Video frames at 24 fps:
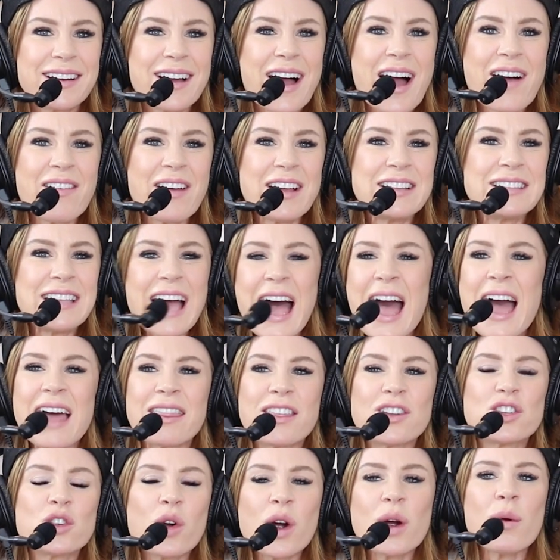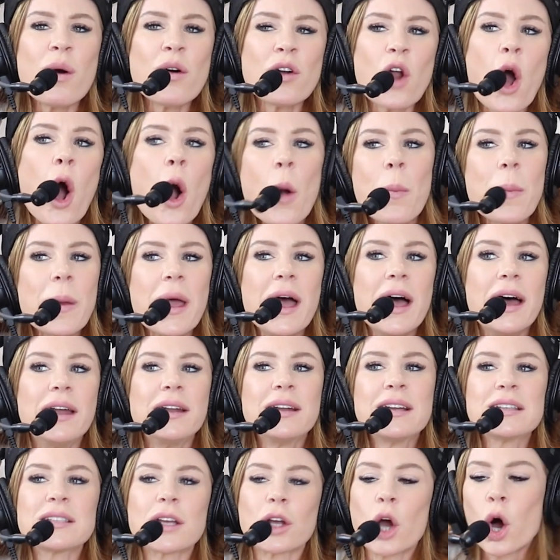I'm like, Dad, the door won't open.
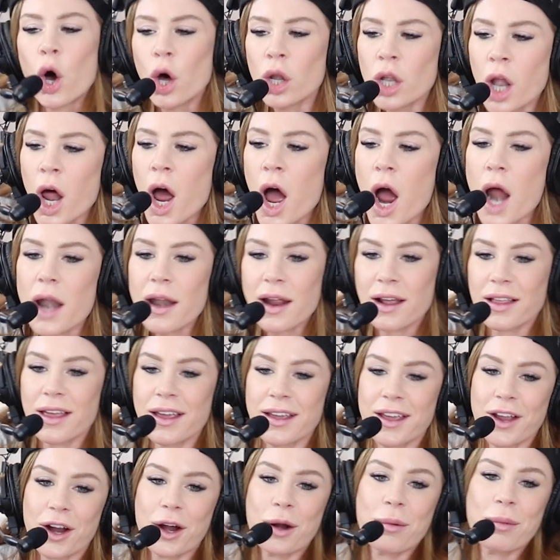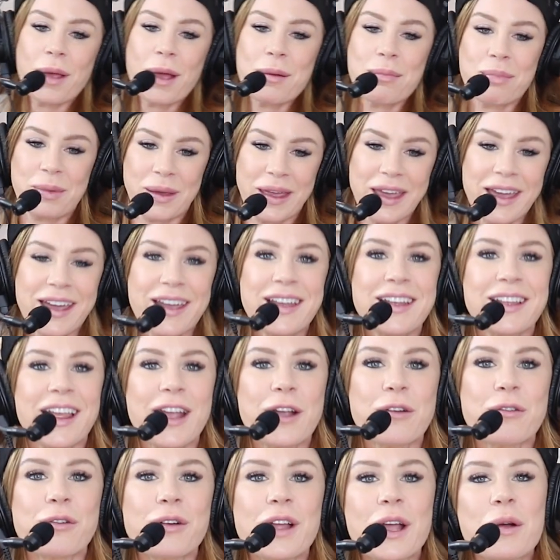And he's like, hold on. I like hear him like being
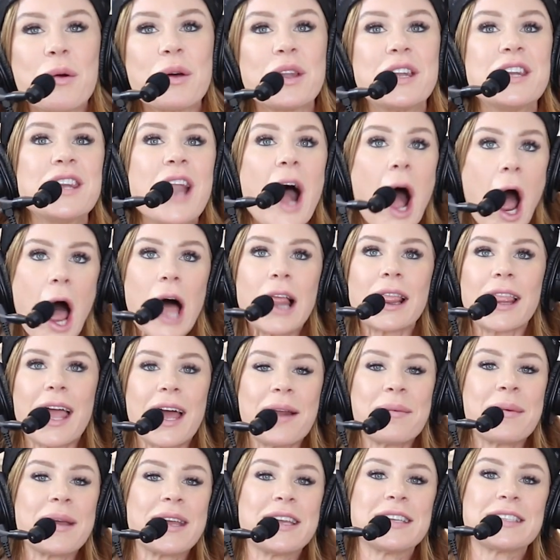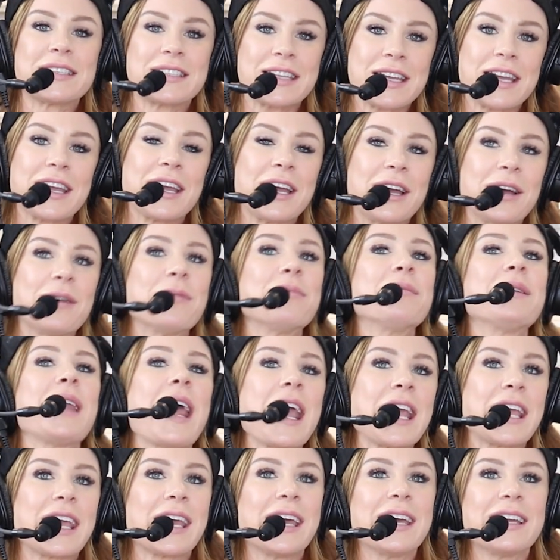like with not let me see him
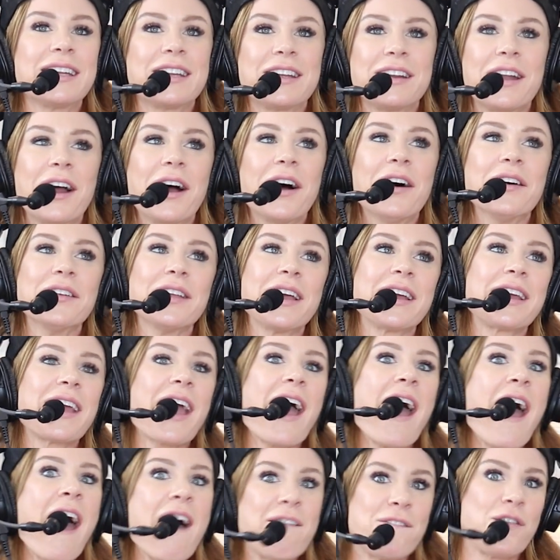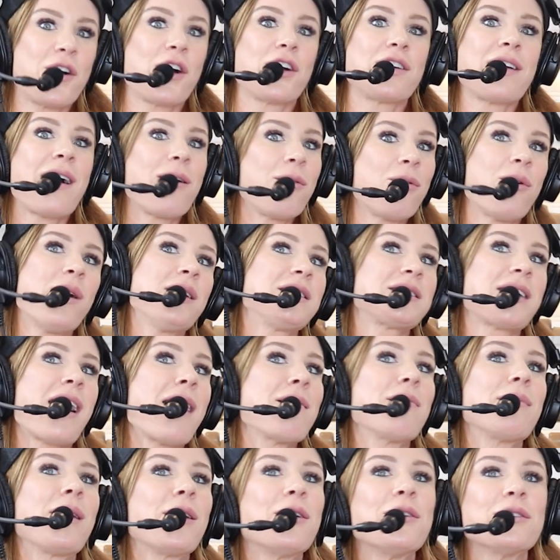naked, you know, like ever. Not one
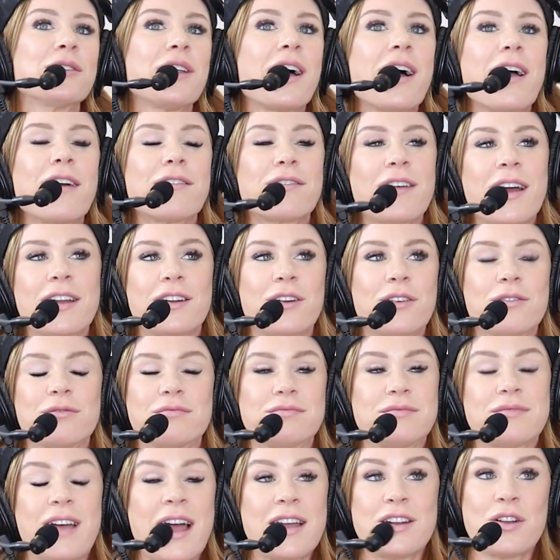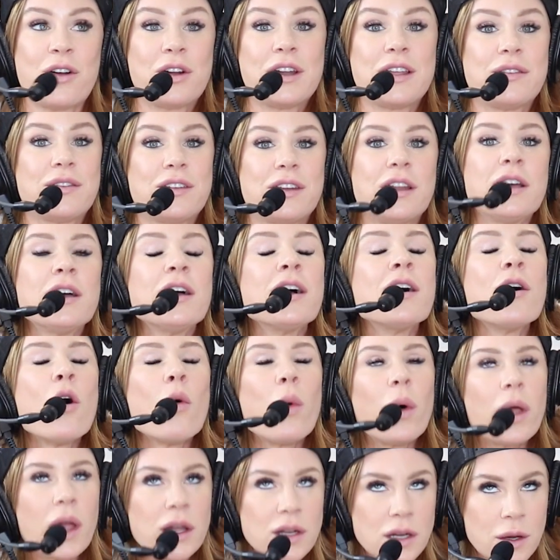time in my whole life. I don't even.
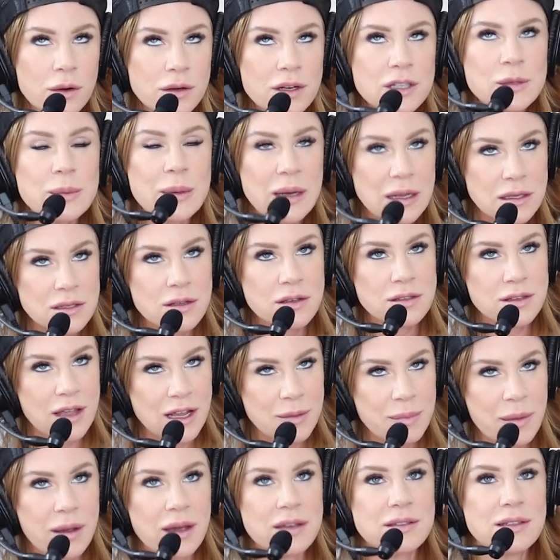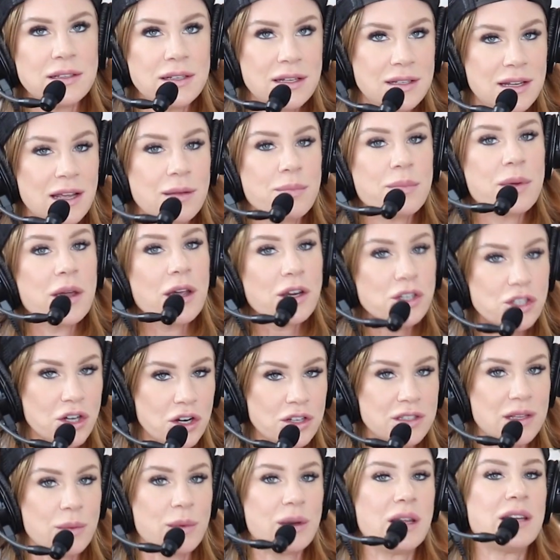Well, I know what his penis looks like because he did take
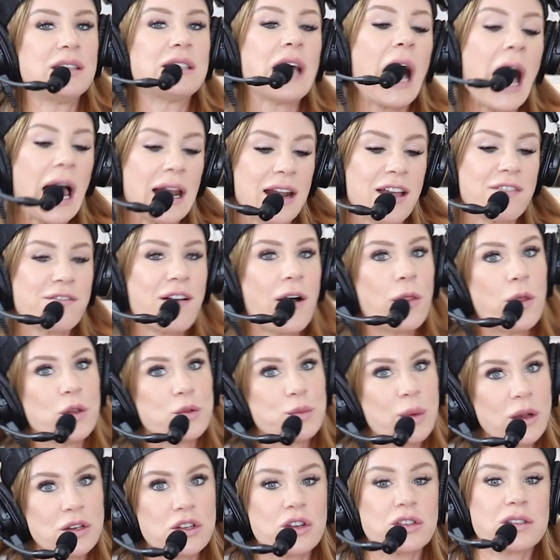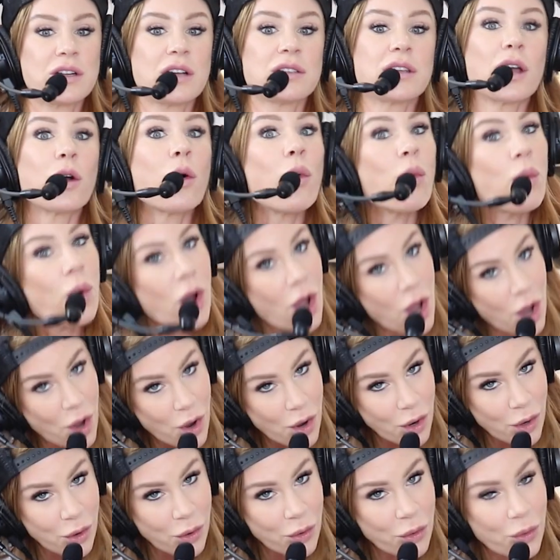pictures. And when he died, I found those pictures. And I'm like,
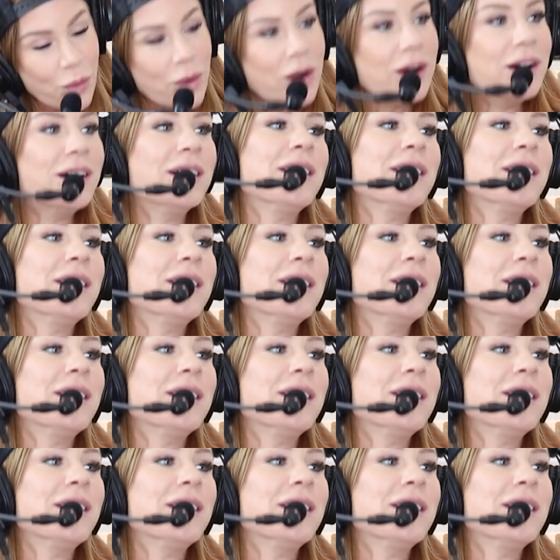whoa.